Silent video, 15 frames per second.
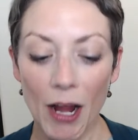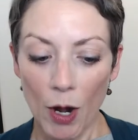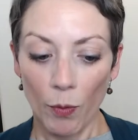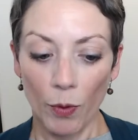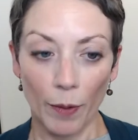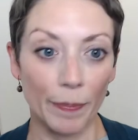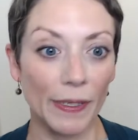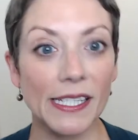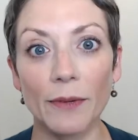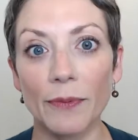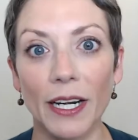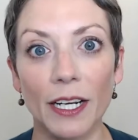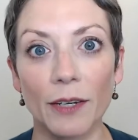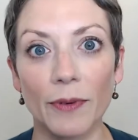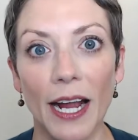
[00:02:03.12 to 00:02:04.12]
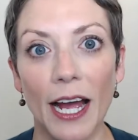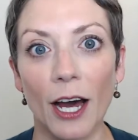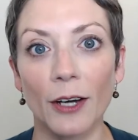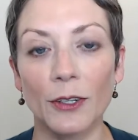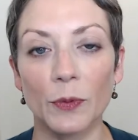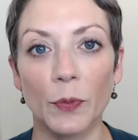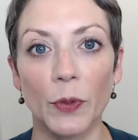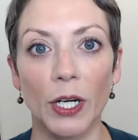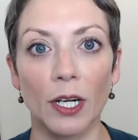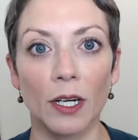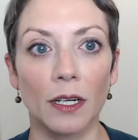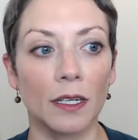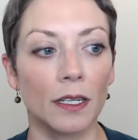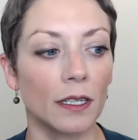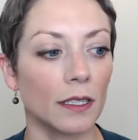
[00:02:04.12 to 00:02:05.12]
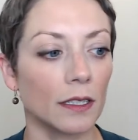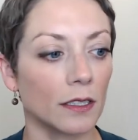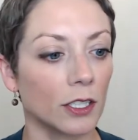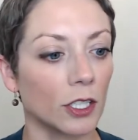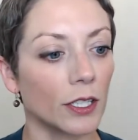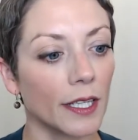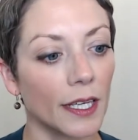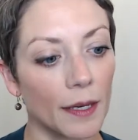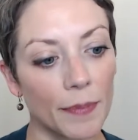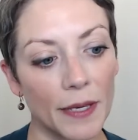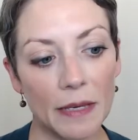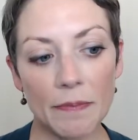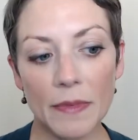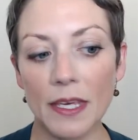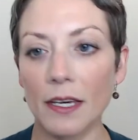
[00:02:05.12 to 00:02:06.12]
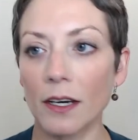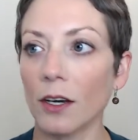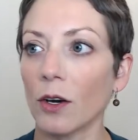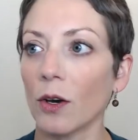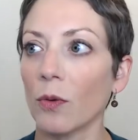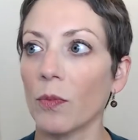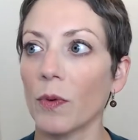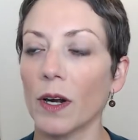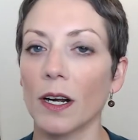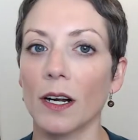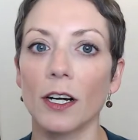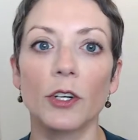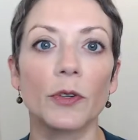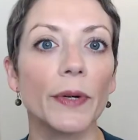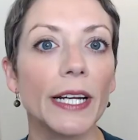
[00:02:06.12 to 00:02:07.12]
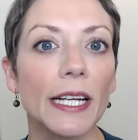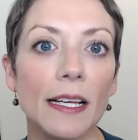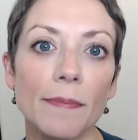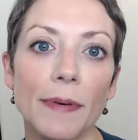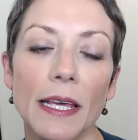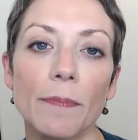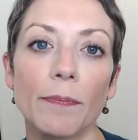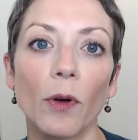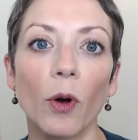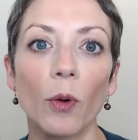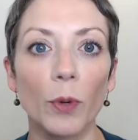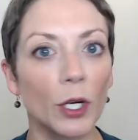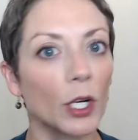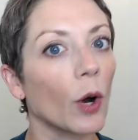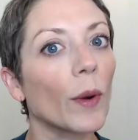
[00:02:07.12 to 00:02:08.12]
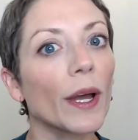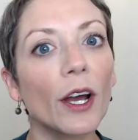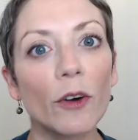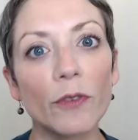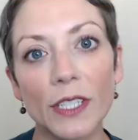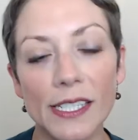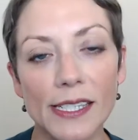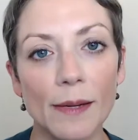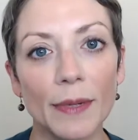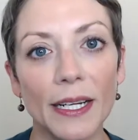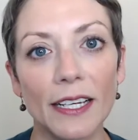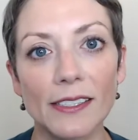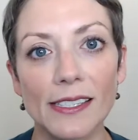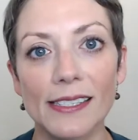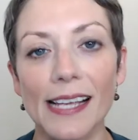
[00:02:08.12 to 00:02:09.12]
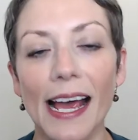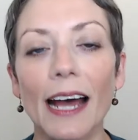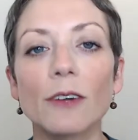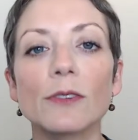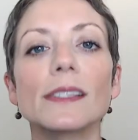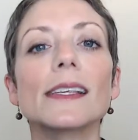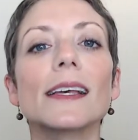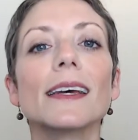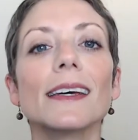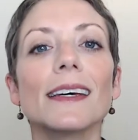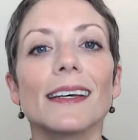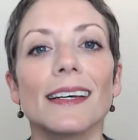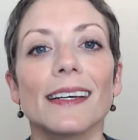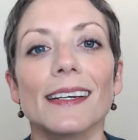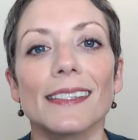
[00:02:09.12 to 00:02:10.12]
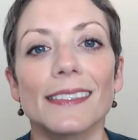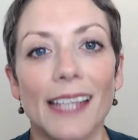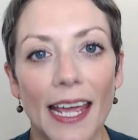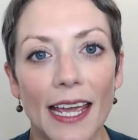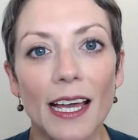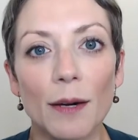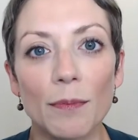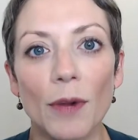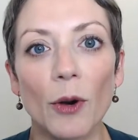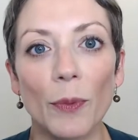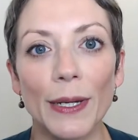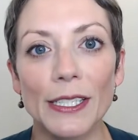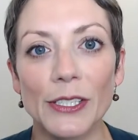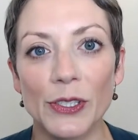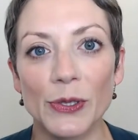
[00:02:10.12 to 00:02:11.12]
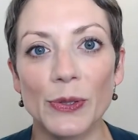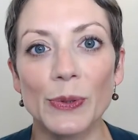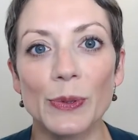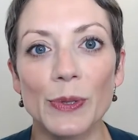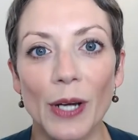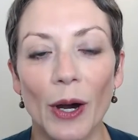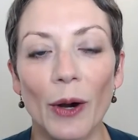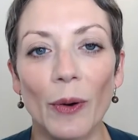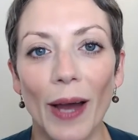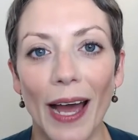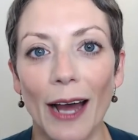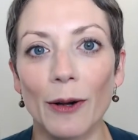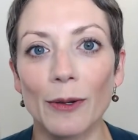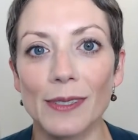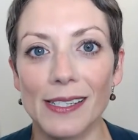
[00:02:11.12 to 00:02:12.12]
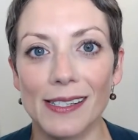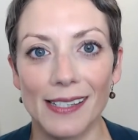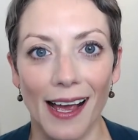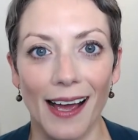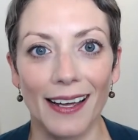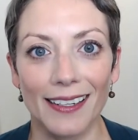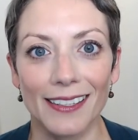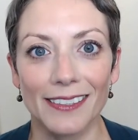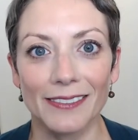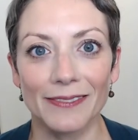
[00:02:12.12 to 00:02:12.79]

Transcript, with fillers: we're busy running around, we're cooking a big meal, we're greeting people, we're going over to somebody else's house. Take a moment to go outside.